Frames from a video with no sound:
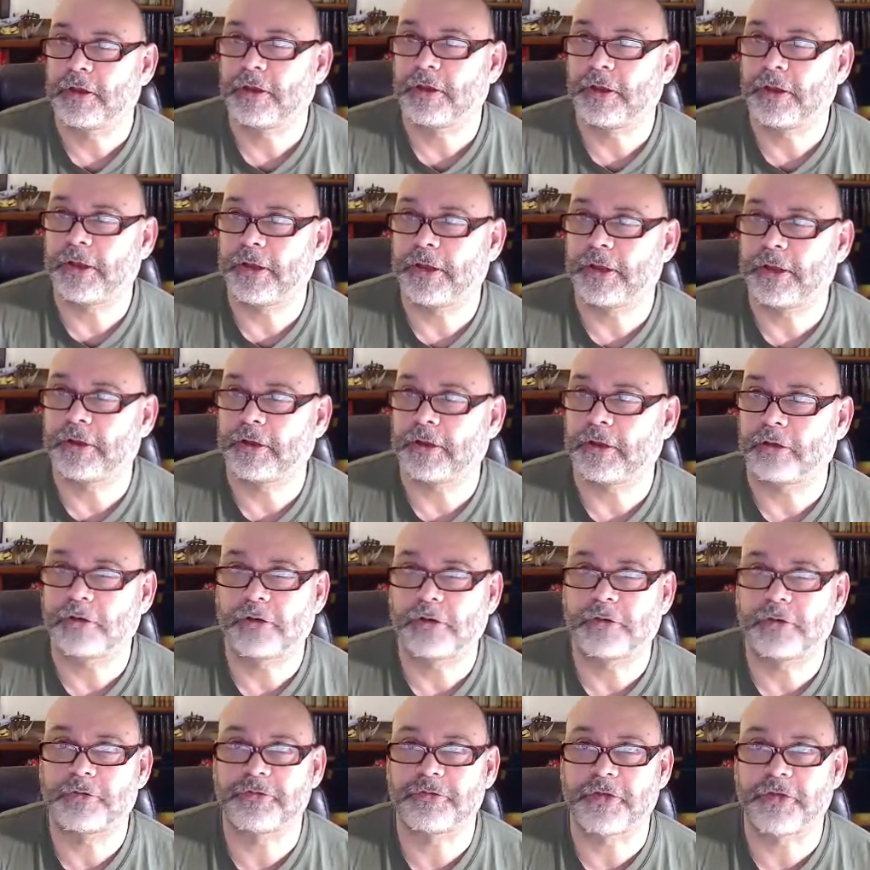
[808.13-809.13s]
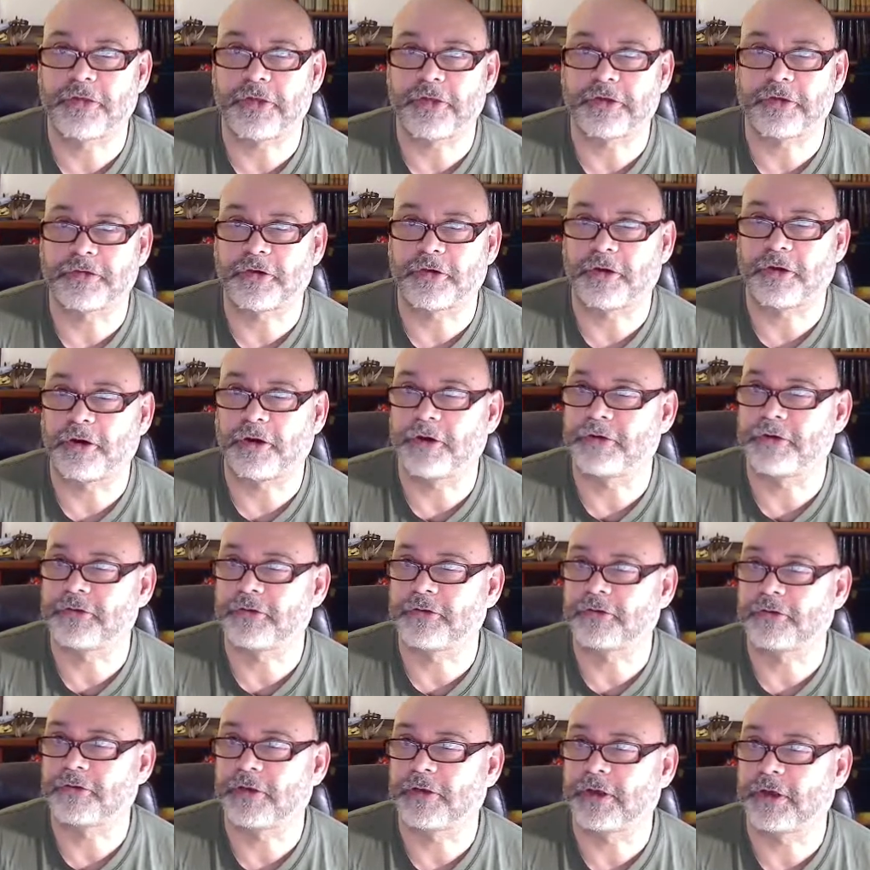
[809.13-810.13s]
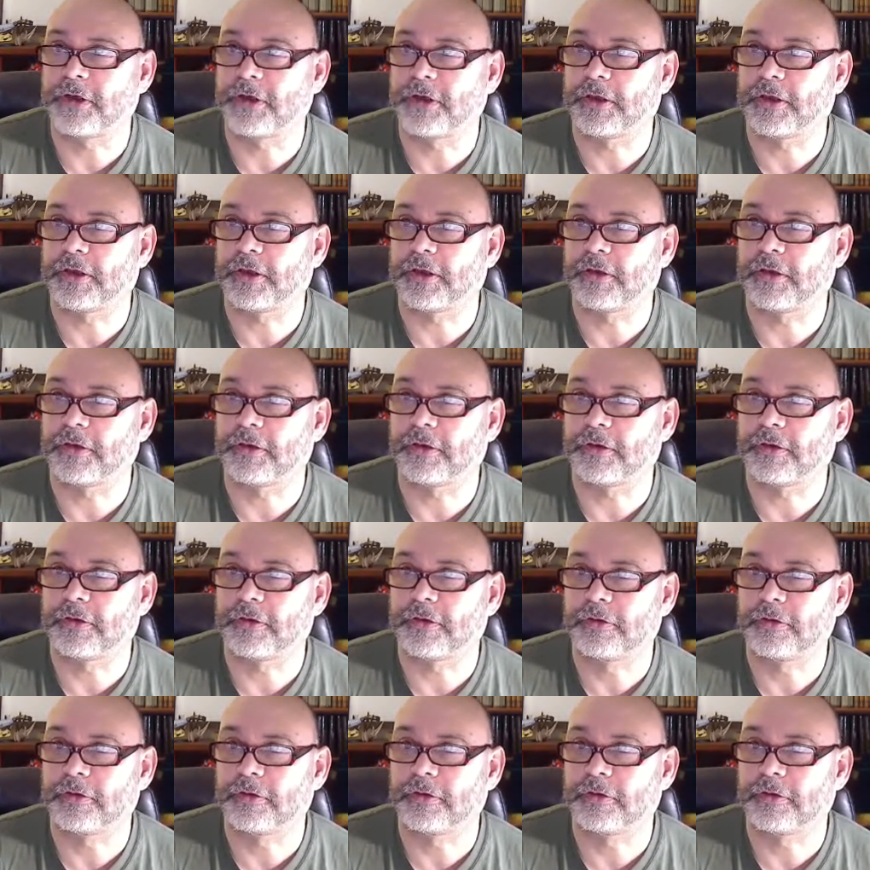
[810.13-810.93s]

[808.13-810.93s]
And I'll close the thesaurus and